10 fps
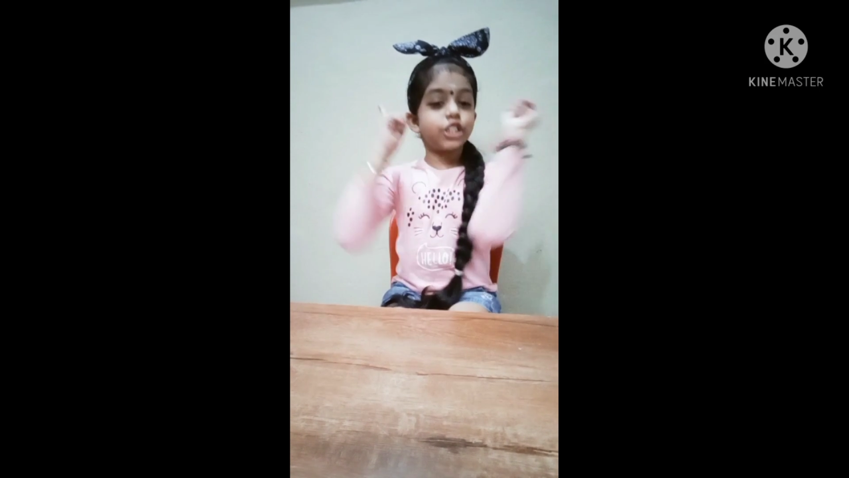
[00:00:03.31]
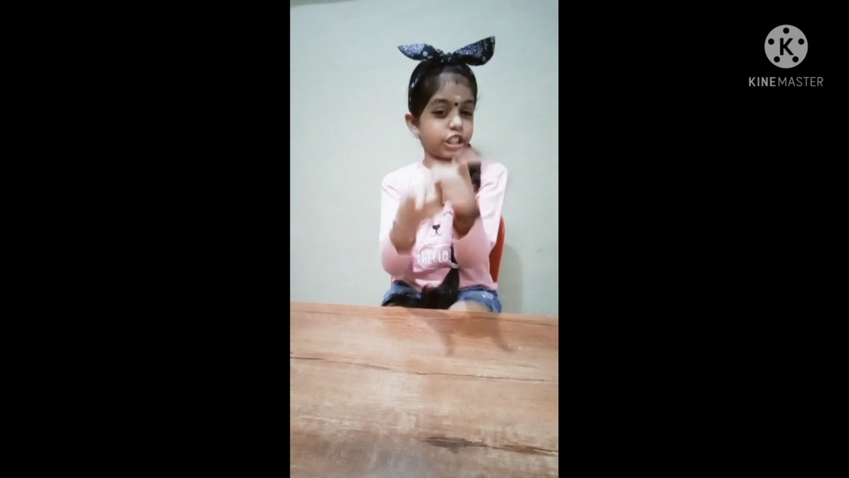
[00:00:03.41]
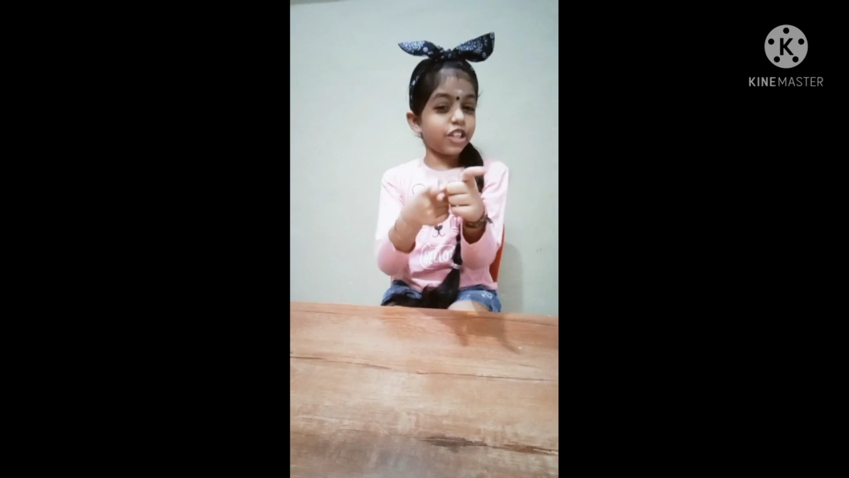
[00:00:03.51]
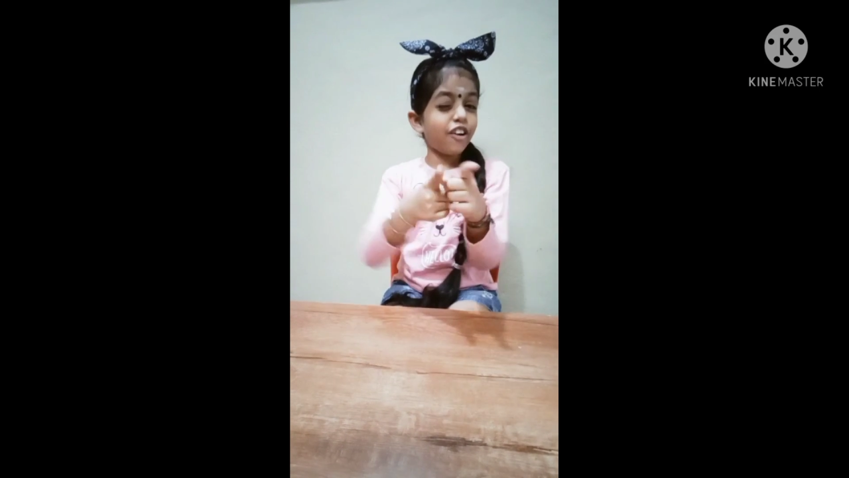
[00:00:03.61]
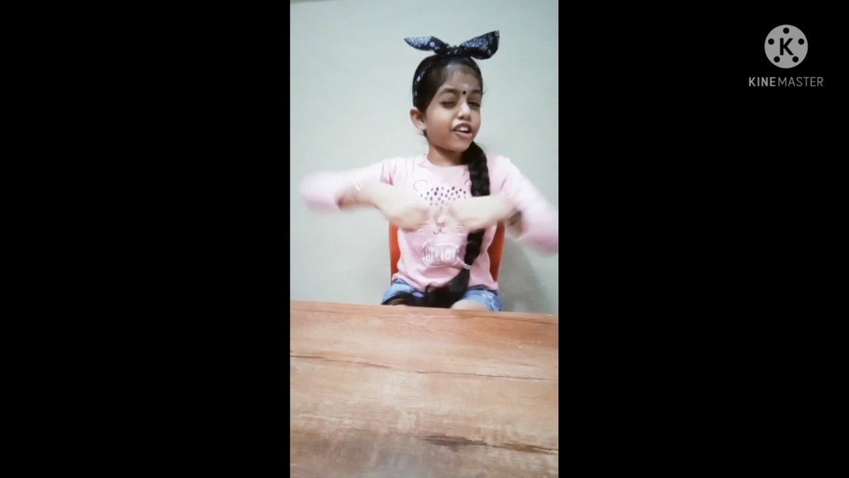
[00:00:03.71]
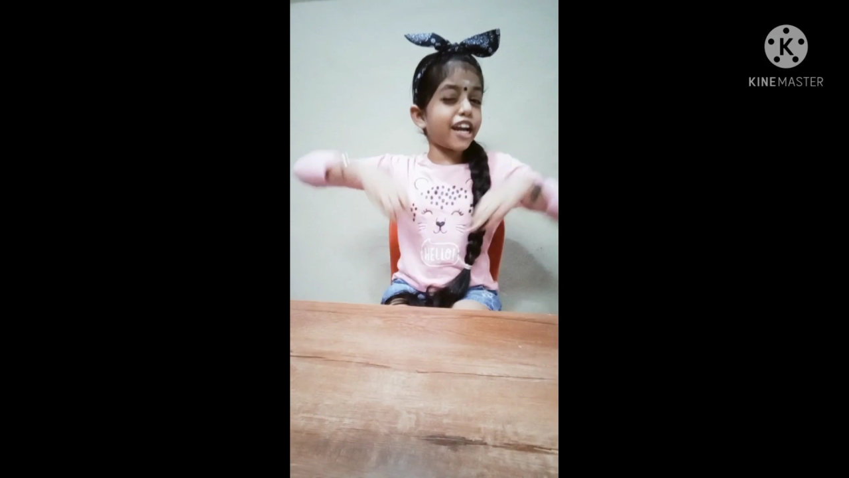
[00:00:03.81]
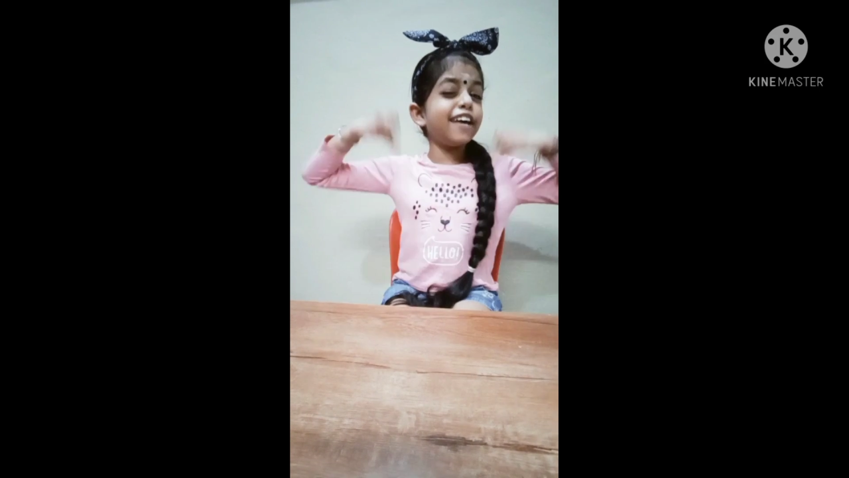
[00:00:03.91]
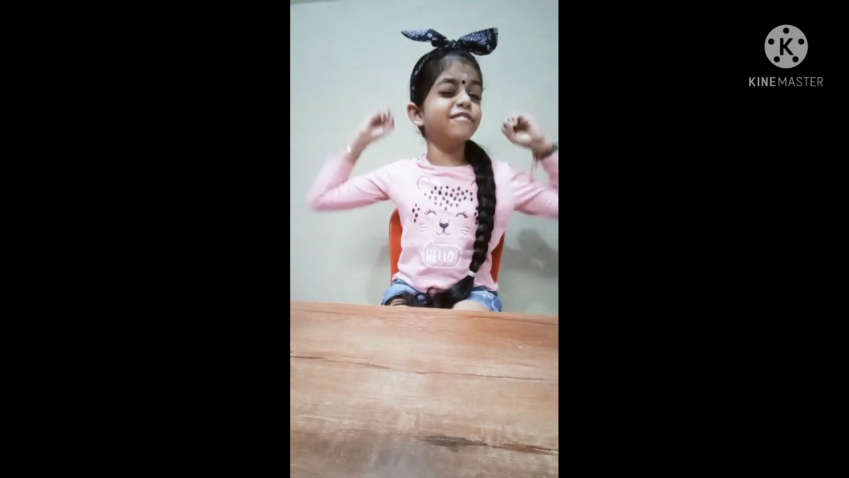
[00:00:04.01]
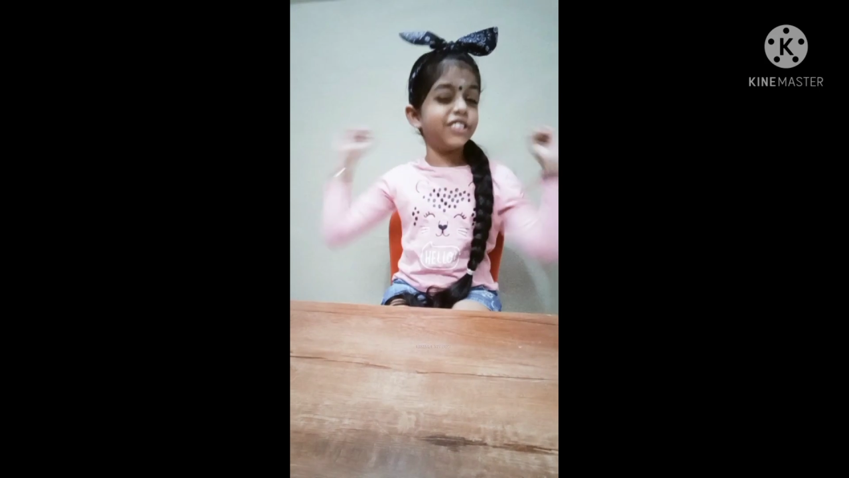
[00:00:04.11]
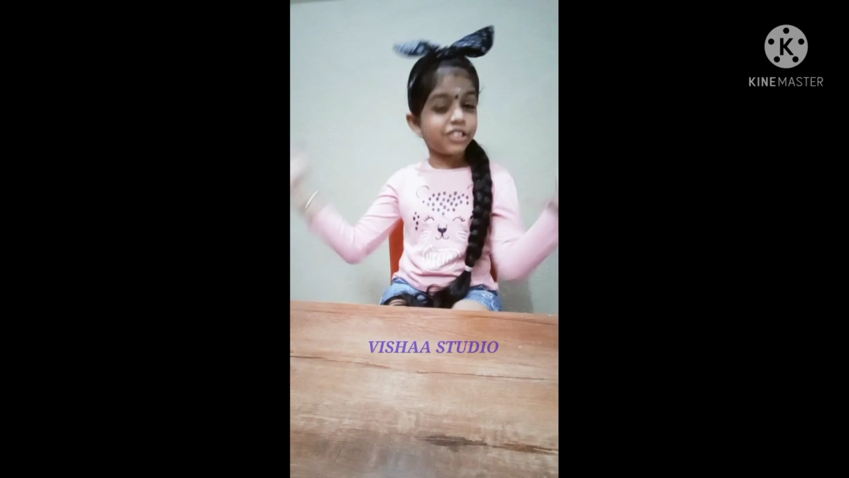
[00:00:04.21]
You're
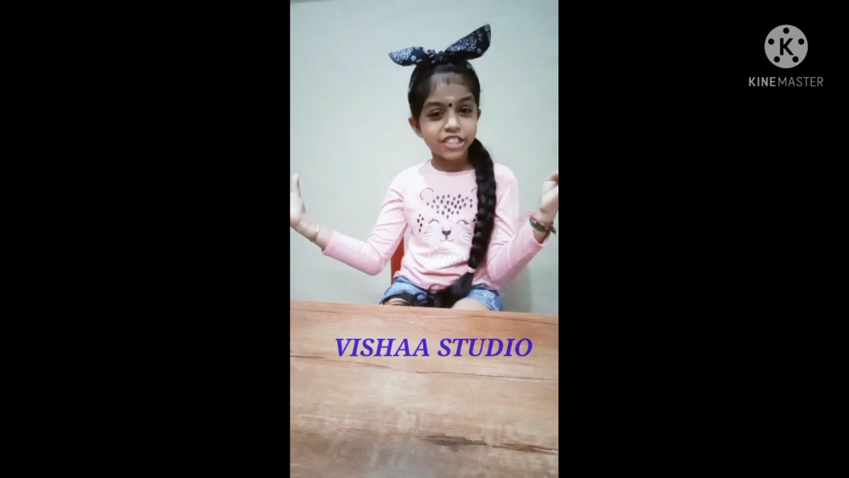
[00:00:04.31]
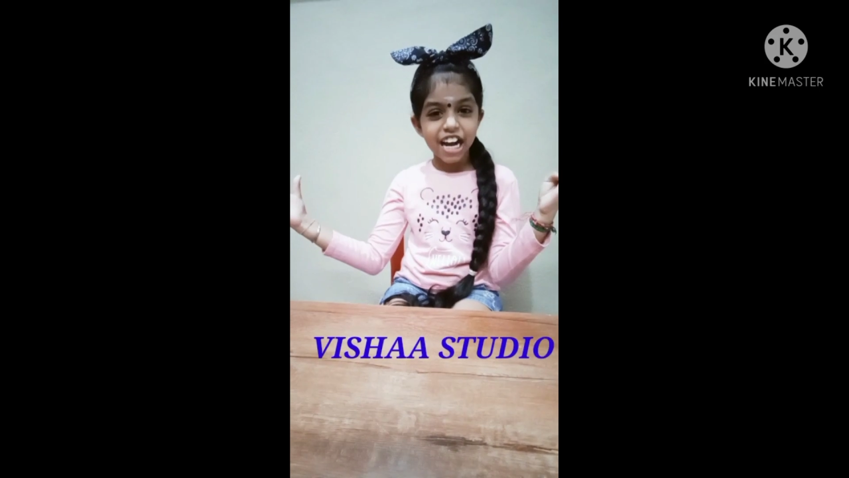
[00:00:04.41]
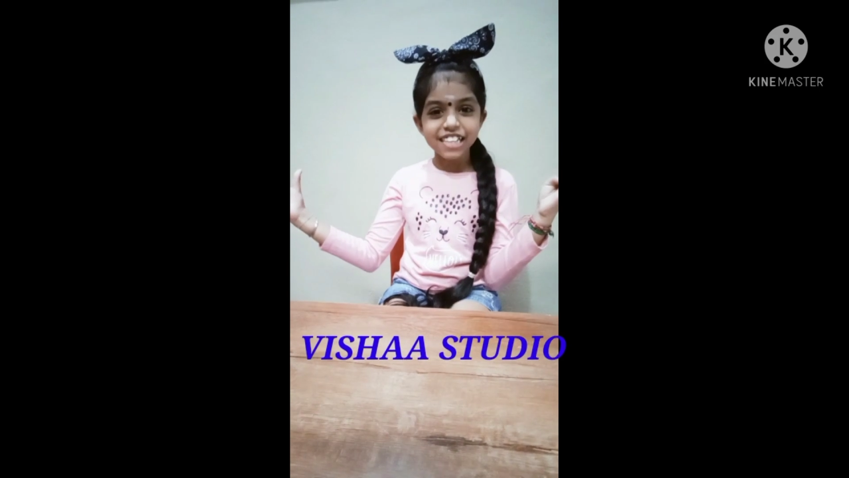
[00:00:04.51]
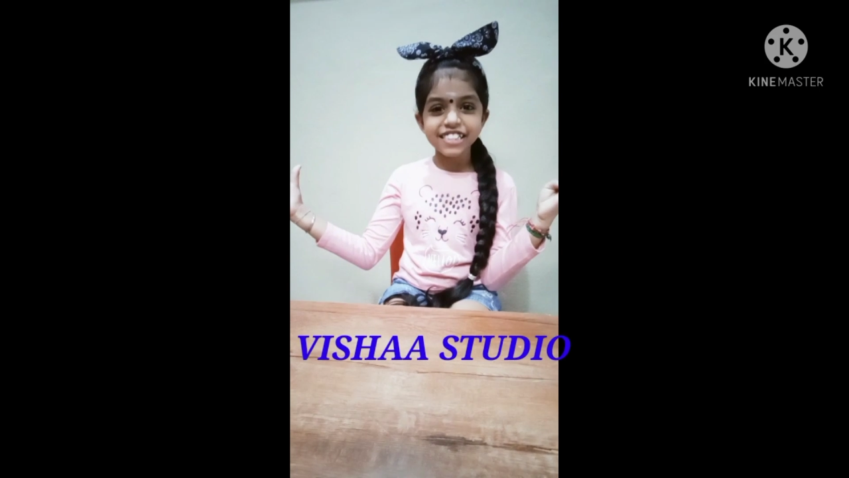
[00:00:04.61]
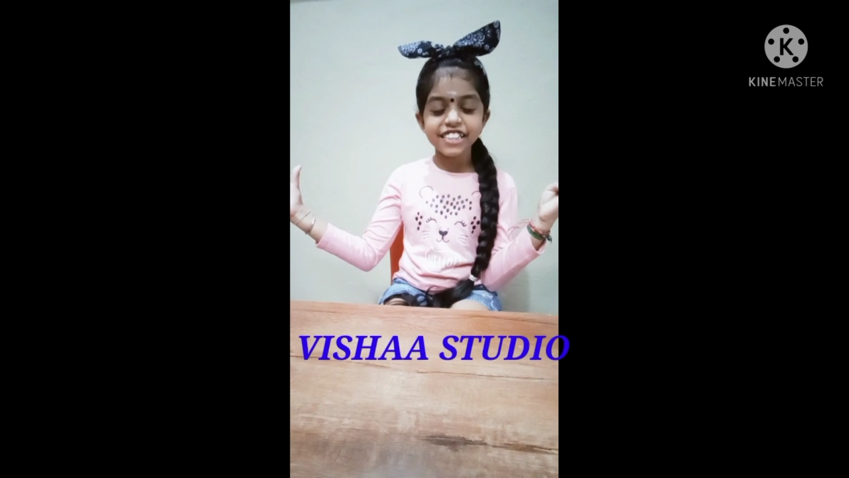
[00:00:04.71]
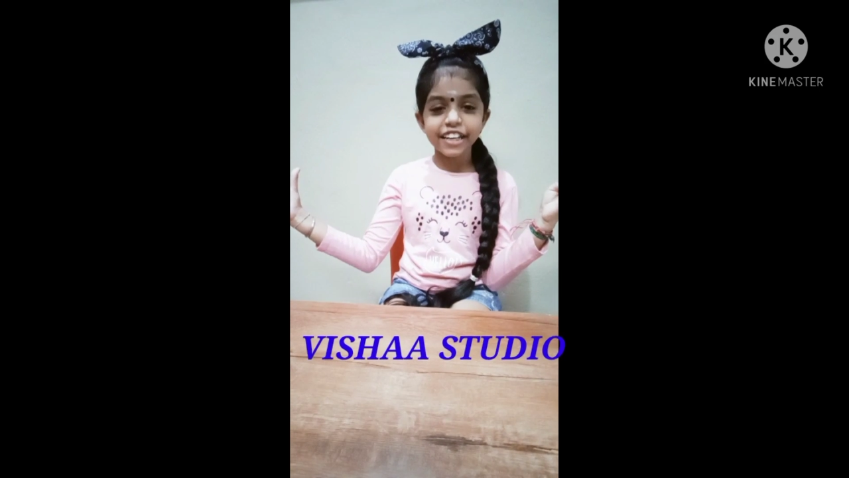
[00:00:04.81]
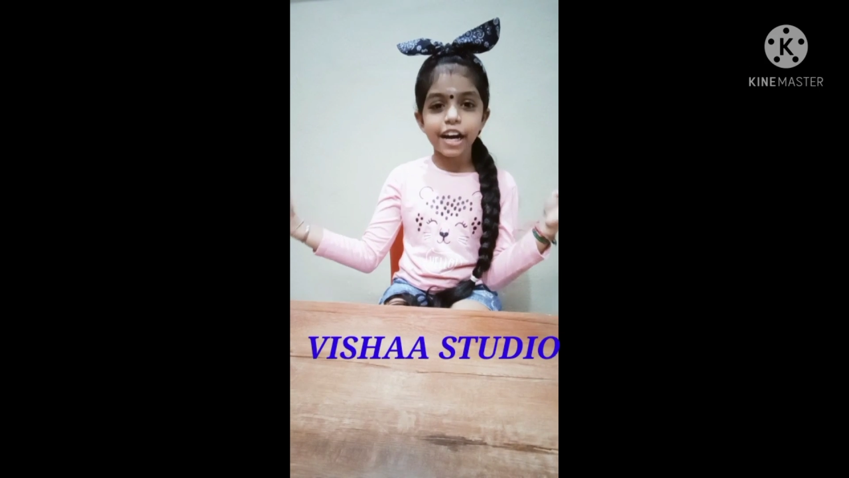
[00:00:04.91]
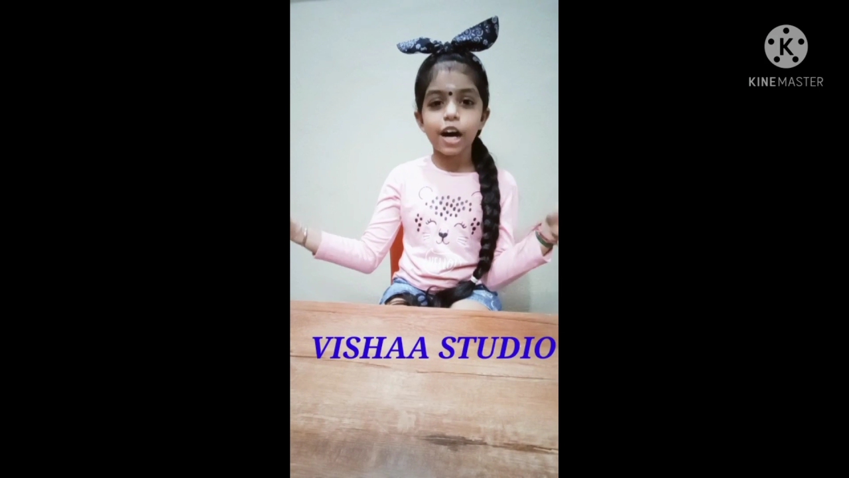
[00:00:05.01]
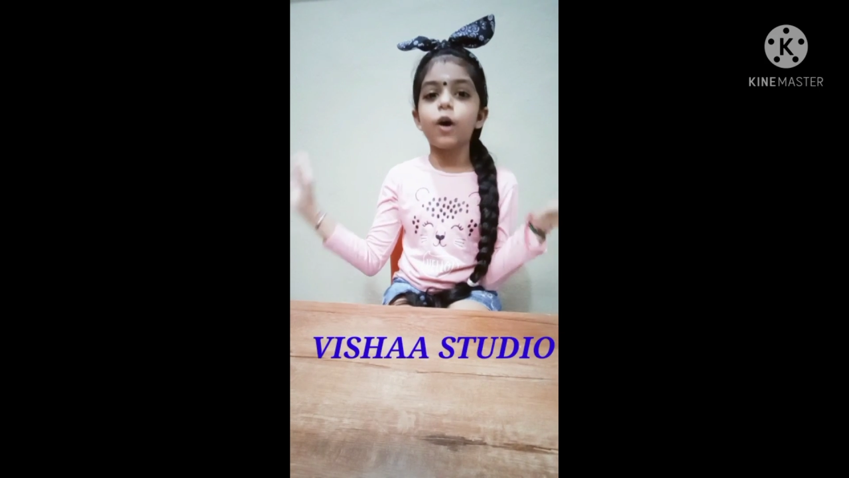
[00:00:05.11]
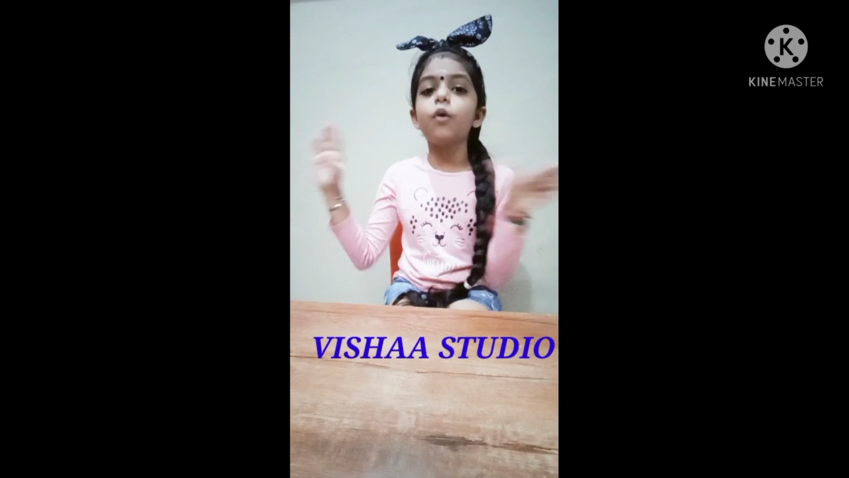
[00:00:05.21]
in VISHAA
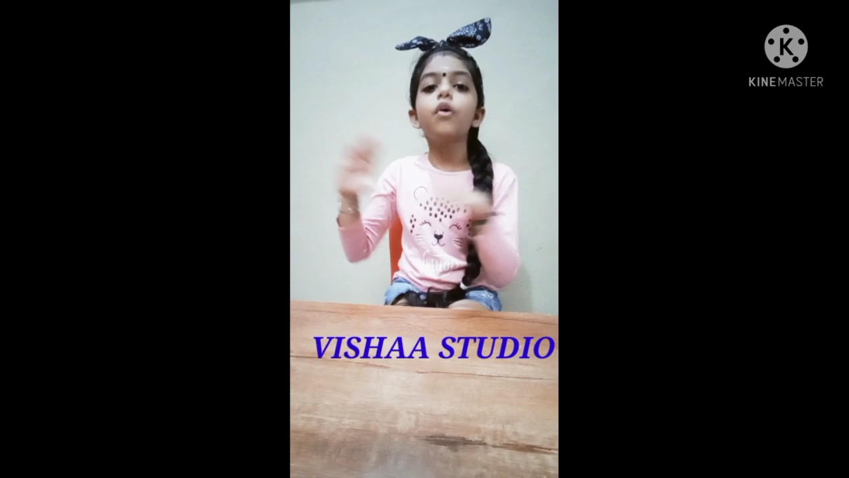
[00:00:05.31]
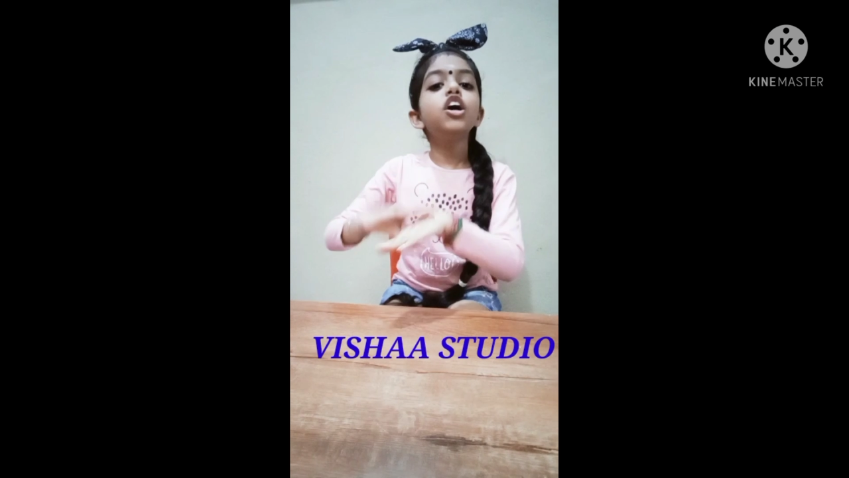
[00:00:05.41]
Studio.